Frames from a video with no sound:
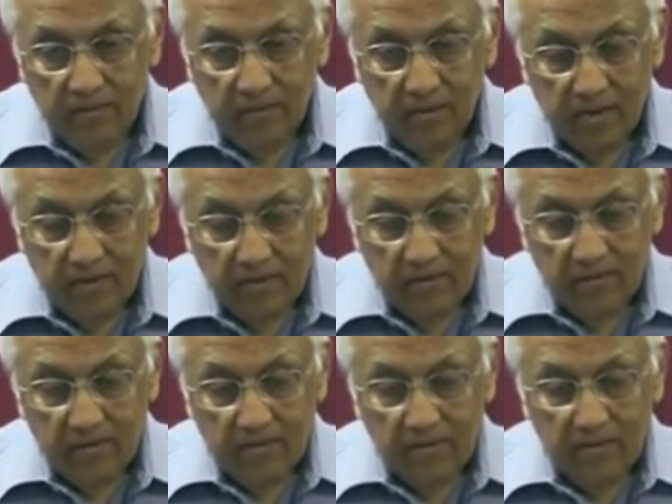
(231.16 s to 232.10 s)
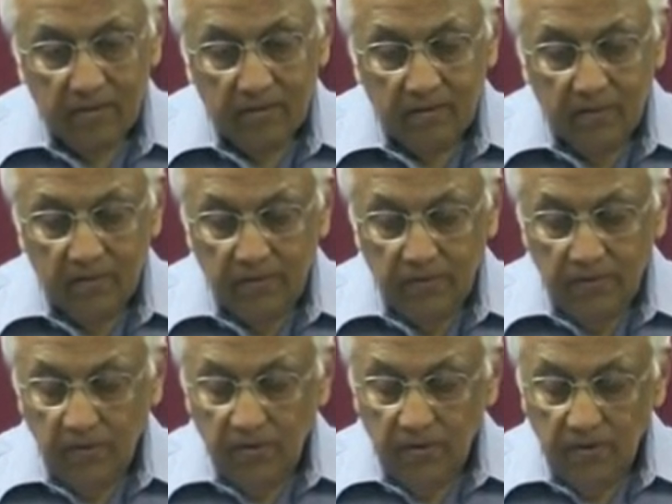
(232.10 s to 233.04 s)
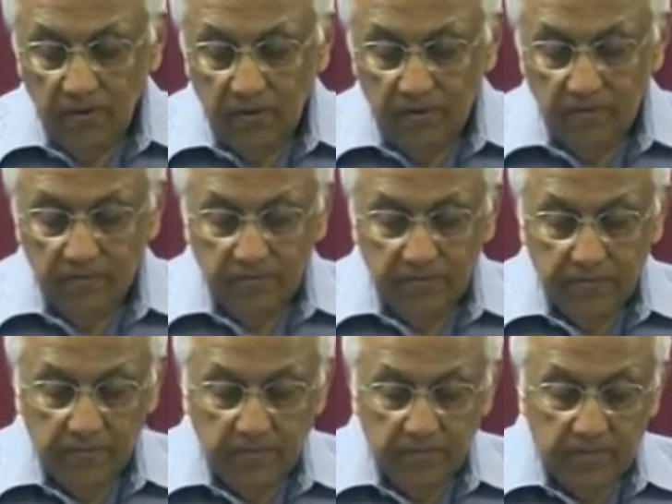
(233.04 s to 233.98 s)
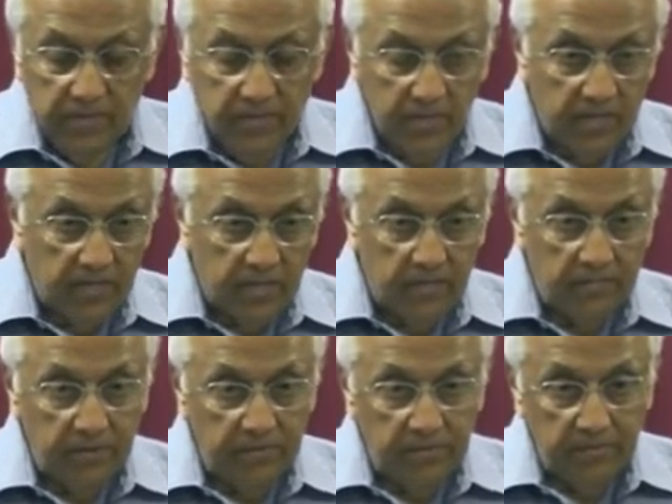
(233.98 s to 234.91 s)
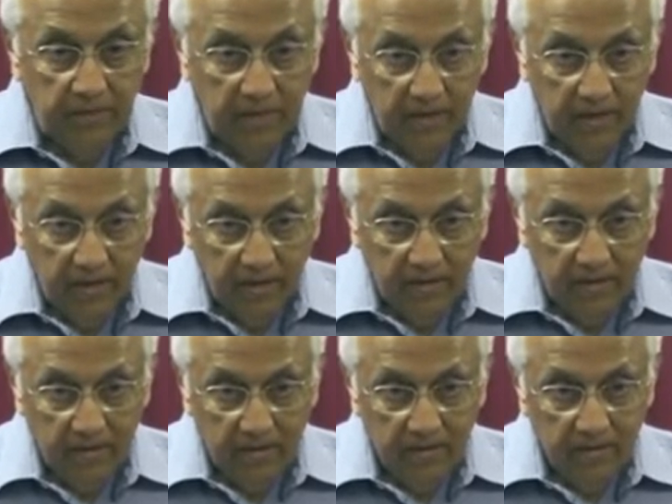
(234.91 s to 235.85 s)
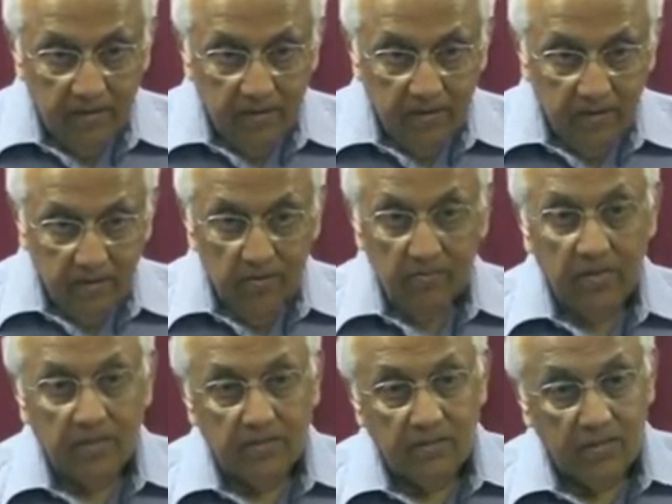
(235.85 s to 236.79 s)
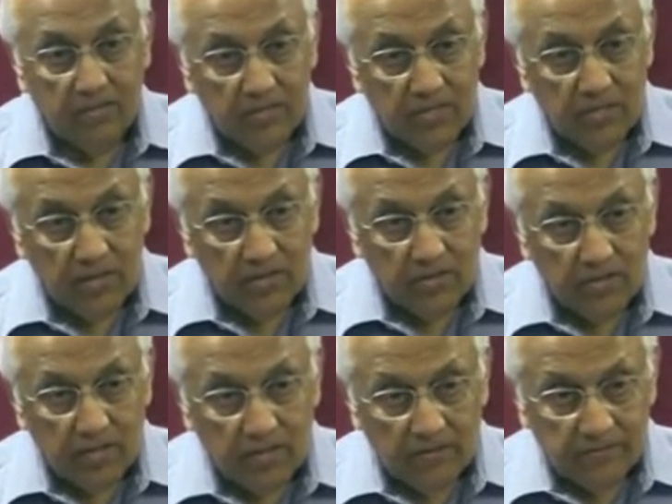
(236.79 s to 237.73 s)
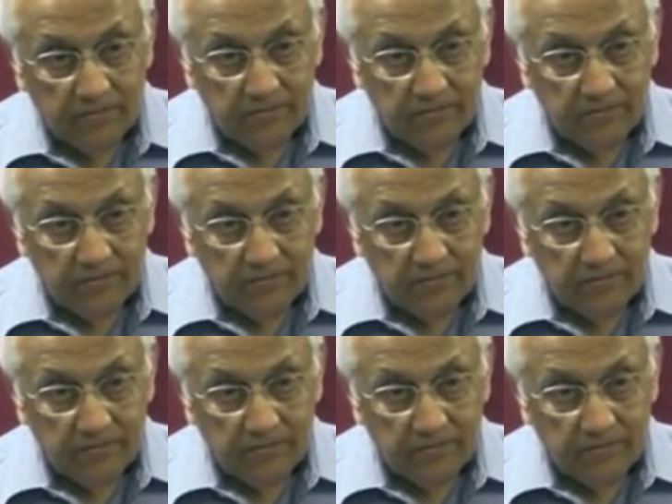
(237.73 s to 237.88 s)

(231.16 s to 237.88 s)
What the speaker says: That if you don't learn from the mistakes other people make, you'll make the same mistake yourself.